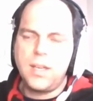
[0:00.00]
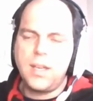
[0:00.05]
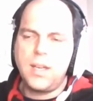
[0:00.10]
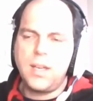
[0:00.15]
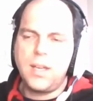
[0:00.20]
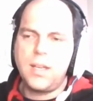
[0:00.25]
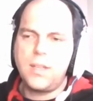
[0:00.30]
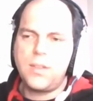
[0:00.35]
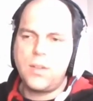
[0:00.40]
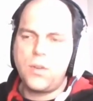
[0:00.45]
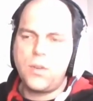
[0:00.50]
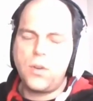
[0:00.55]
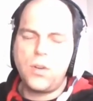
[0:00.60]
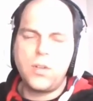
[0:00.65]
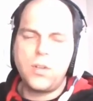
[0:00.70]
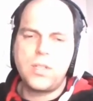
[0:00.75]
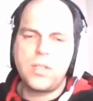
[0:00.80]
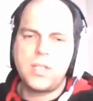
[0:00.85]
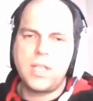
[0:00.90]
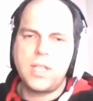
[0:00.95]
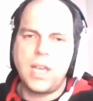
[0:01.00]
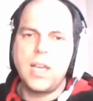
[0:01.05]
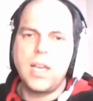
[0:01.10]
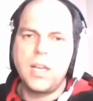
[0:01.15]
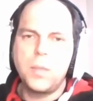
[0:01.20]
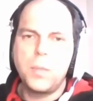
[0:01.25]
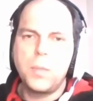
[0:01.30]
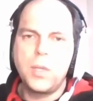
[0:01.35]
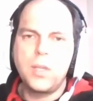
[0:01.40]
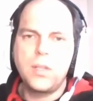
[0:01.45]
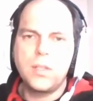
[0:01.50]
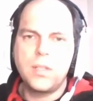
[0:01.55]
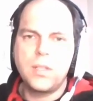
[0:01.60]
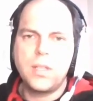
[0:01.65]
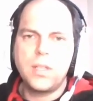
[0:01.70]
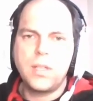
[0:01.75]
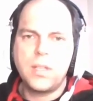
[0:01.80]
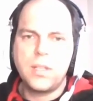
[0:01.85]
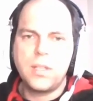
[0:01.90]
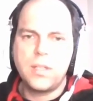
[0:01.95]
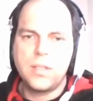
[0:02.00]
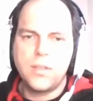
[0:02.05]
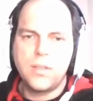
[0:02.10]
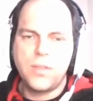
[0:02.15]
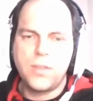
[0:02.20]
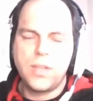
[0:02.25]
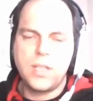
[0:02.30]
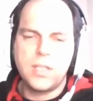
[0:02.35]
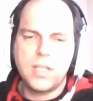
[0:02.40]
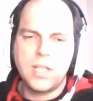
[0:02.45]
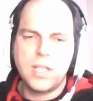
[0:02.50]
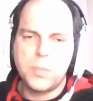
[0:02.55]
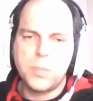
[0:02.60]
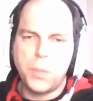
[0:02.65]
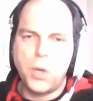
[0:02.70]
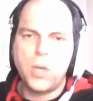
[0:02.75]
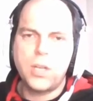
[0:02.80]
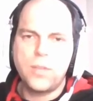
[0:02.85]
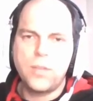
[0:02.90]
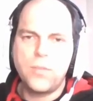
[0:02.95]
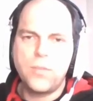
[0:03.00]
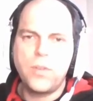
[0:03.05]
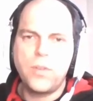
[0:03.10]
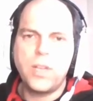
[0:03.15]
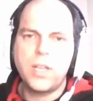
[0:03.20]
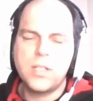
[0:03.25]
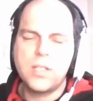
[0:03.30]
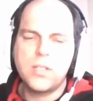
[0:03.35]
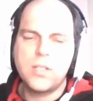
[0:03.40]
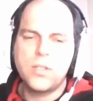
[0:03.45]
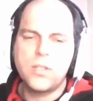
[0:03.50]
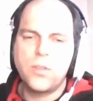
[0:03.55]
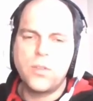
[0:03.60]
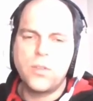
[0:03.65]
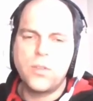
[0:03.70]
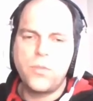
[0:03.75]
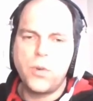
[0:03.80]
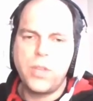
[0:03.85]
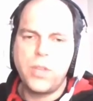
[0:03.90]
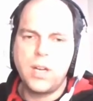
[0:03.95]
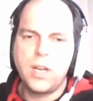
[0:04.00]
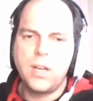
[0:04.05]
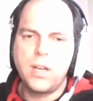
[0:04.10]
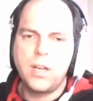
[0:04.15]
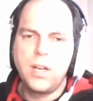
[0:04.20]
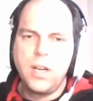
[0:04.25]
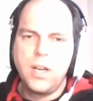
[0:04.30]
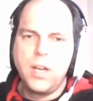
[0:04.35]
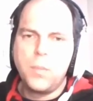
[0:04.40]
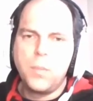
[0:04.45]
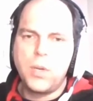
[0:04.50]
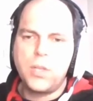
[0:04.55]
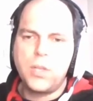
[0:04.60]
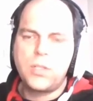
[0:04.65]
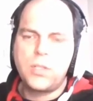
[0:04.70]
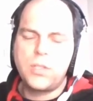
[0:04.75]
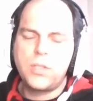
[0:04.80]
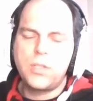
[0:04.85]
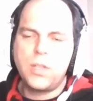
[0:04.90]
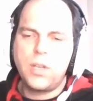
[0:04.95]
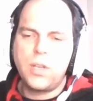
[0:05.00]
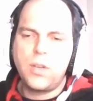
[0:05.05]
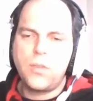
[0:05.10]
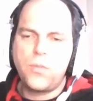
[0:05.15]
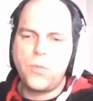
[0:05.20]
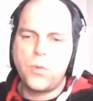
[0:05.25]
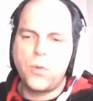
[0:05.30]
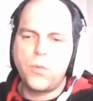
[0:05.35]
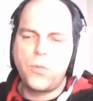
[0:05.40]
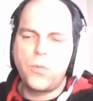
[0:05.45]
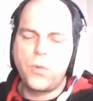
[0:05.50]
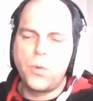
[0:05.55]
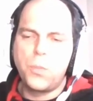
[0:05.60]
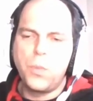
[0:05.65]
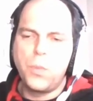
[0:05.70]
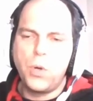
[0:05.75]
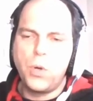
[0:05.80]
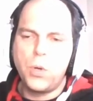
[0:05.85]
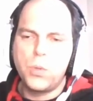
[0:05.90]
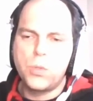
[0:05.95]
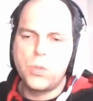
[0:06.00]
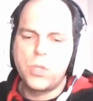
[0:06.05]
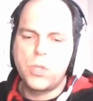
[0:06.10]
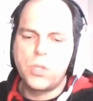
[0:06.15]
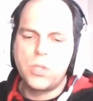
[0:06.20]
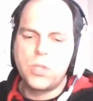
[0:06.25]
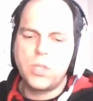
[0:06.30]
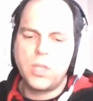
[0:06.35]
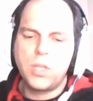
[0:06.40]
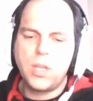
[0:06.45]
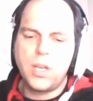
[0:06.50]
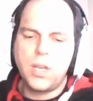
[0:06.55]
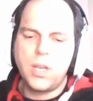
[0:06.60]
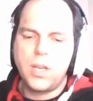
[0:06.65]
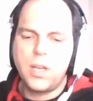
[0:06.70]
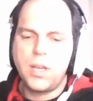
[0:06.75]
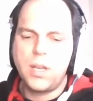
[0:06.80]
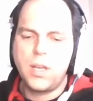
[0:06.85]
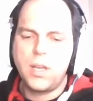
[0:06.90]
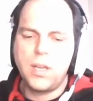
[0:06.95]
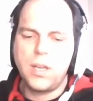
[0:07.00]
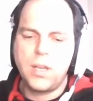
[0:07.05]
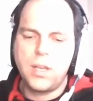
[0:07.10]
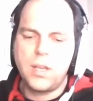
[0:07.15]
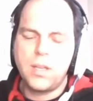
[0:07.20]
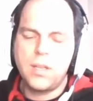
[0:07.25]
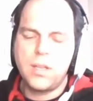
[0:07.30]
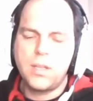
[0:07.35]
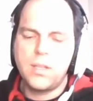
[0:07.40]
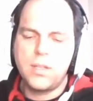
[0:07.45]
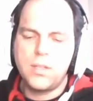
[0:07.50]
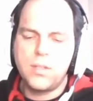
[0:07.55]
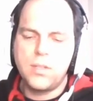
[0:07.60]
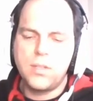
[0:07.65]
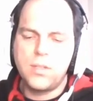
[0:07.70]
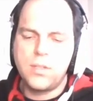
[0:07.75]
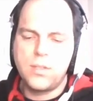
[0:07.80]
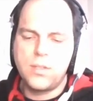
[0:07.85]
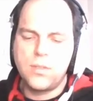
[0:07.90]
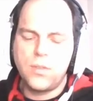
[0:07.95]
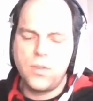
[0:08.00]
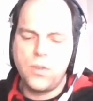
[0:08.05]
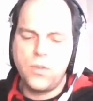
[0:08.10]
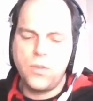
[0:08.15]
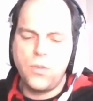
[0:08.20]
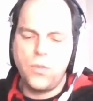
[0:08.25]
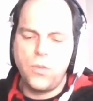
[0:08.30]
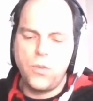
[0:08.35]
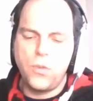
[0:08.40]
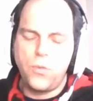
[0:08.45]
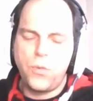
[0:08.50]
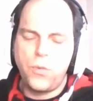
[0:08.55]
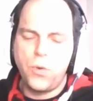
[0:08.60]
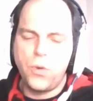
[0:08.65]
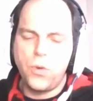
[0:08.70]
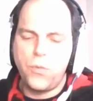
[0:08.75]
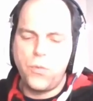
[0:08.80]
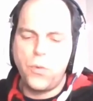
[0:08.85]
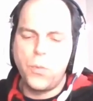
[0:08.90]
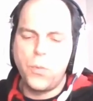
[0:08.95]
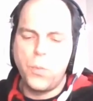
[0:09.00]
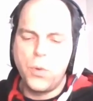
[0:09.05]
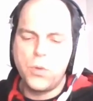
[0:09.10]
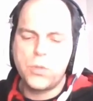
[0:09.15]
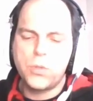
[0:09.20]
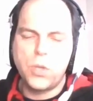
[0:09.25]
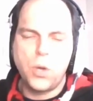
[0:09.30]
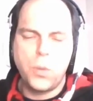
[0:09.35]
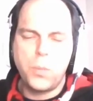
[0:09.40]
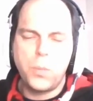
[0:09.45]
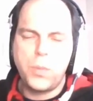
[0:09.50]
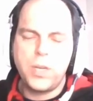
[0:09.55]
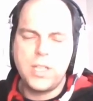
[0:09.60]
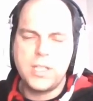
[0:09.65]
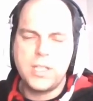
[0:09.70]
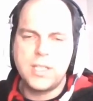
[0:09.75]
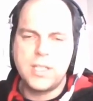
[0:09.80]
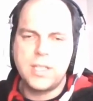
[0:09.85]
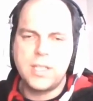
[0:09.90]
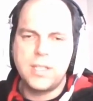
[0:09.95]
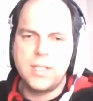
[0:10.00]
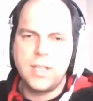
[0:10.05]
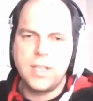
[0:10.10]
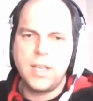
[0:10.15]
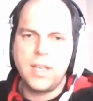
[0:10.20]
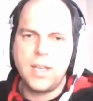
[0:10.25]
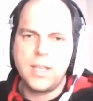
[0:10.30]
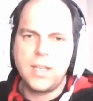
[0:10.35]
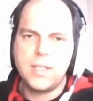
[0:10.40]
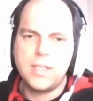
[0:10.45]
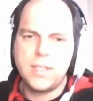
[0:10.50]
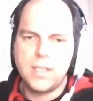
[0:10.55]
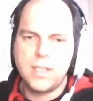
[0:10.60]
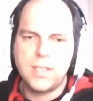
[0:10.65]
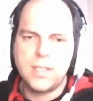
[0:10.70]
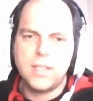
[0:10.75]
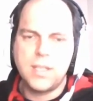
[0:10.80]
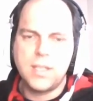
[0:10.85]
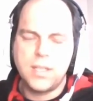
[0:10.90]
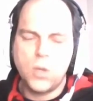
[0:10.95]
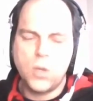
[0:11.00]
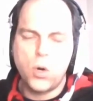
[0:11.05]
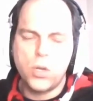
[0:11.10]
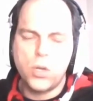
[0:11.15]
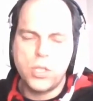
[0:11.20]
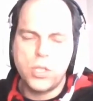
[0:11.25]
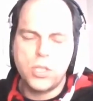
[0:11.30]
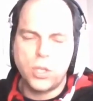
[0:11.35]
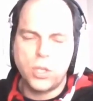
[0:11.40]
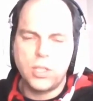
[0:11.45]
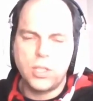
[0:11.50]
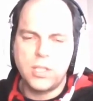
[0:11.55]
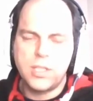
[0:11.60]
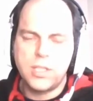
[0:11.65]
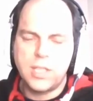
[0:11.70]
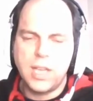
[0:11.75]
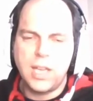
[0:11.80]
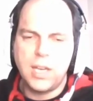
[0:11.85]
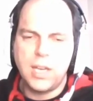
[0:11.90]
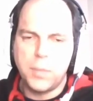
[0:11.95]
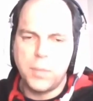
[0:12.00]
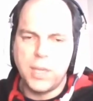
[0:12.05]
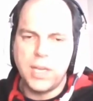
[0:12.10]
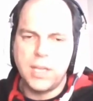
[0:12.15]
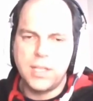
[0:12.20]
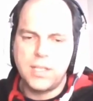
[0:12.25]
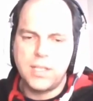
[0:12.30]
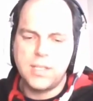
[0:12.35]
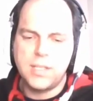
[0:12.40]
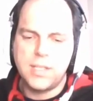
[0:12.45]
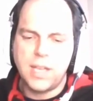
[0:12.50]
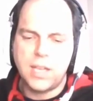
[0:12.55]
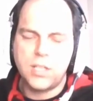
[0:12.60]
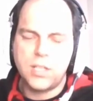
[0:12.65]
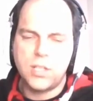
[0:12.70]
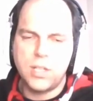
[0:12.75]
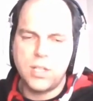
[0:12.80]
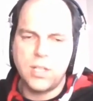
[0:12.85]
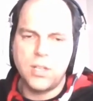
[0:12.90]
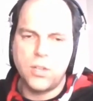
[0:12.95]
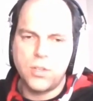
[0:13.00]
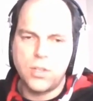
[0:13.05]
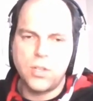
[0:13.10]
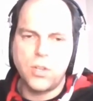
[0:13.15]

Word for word: there are scalable uh, things like Spark and Flink and so forth here, but uh, for for most uh, for, for most companies. Uh, the horizontal scalability is actually not,